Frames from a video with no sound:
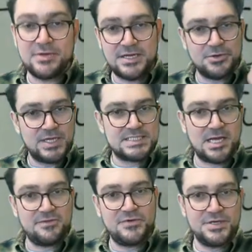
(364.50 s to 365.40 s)
Like you're less
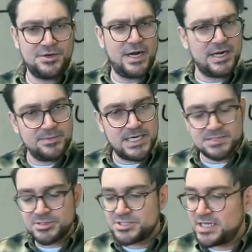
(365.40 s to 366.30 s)
confident, you're not going to buy as
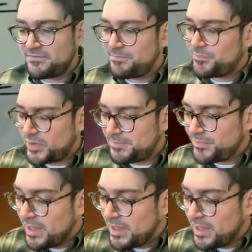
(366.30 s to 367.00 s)
much stuff. Right?